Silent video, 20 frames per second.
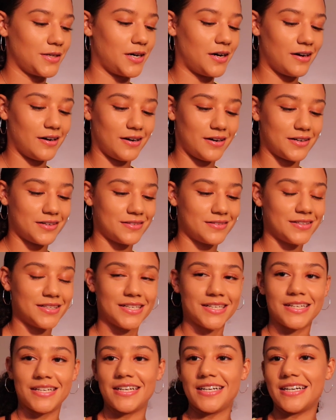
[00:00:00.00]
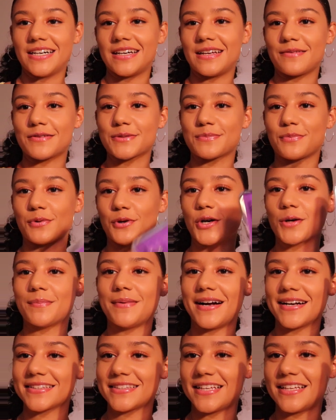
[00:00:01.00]
Oh, I was broke
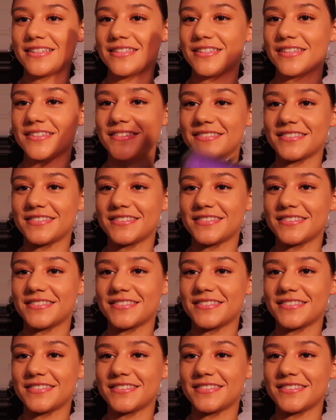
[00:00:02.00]
back then too.